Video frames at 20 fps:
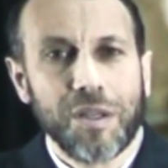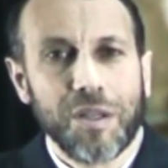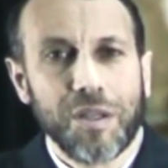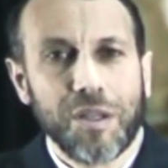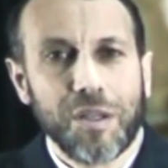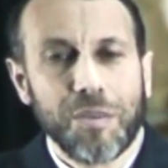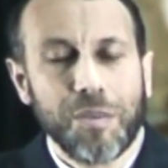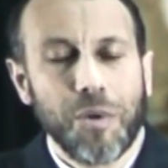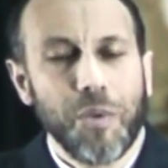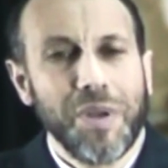
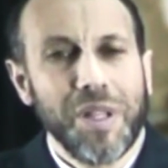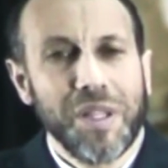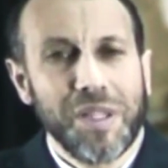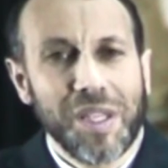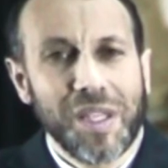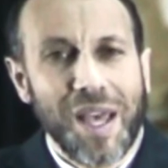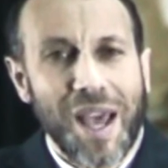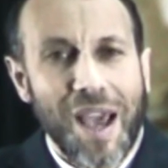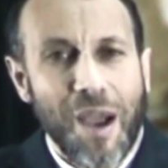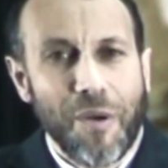But we need to
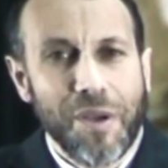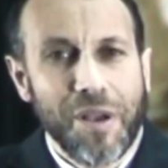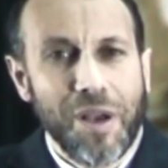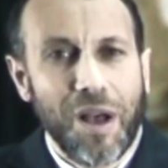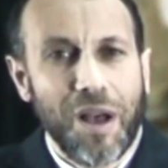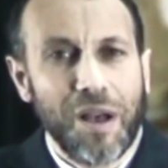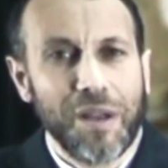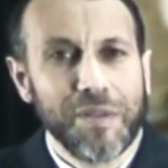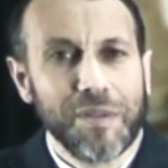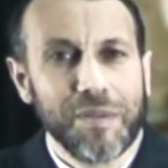carry
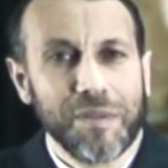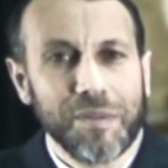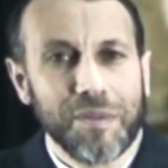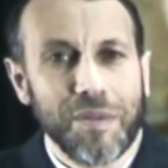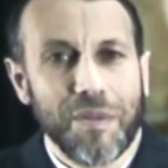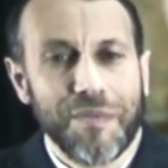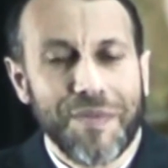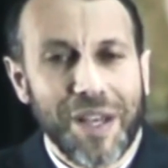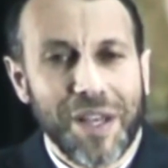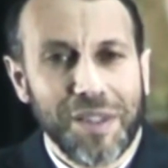on
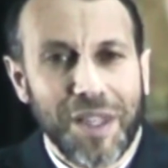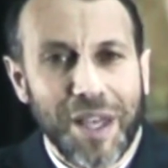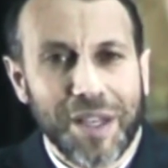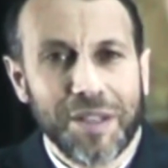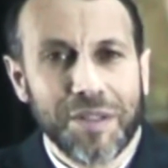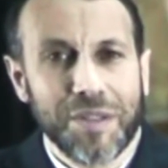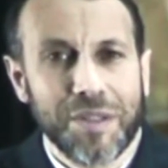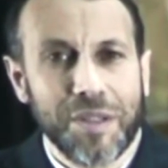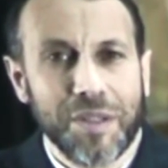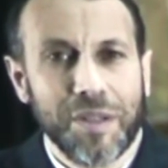that
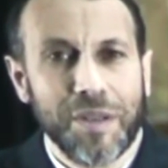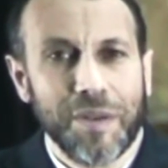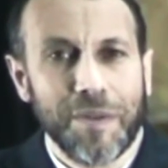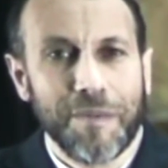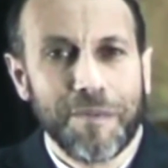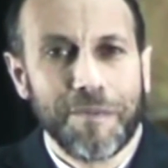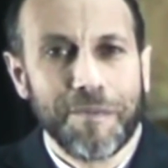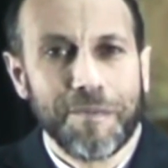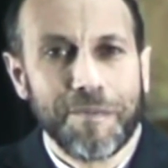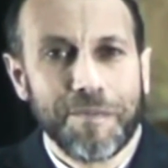legacy,
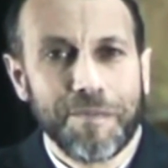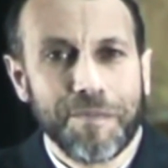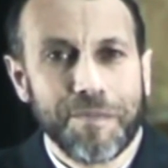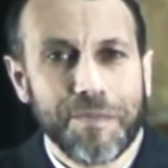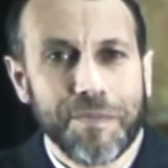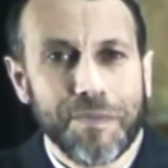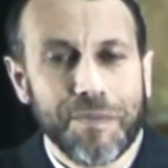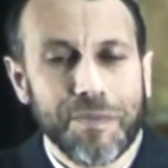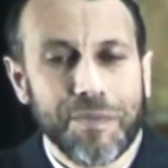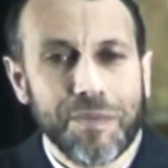
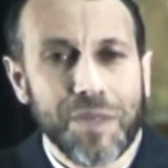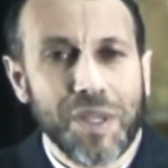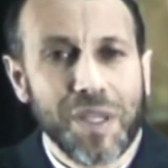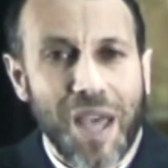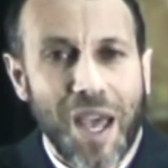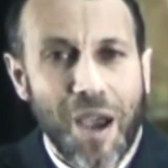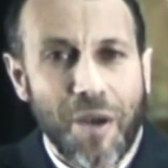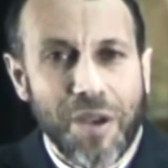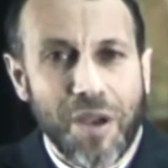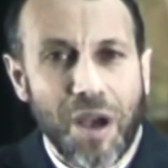to
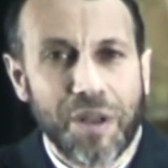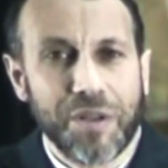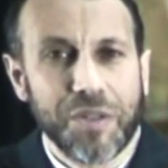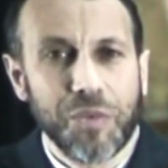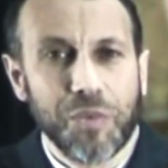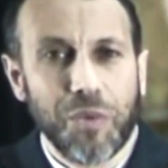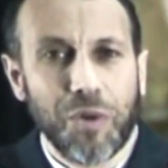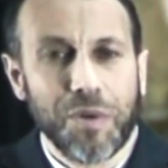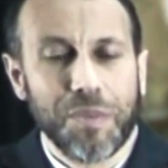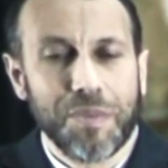carry on his
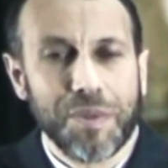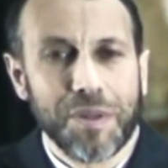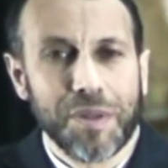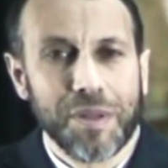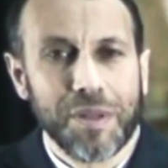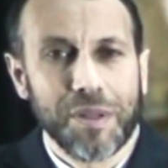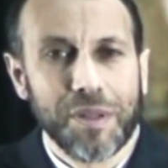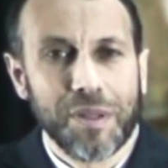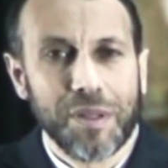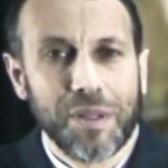warmth,
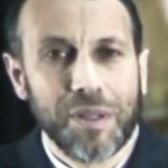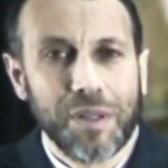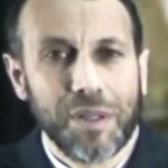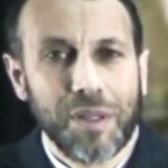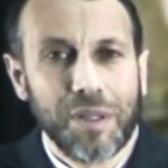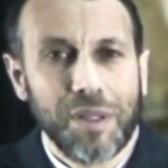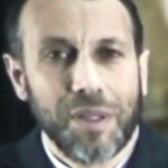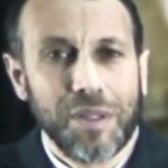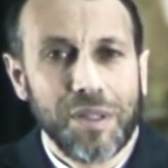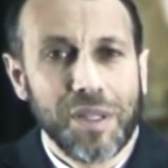
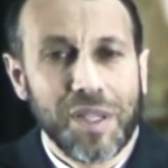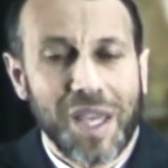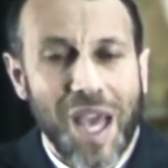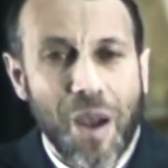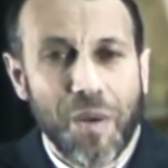to carry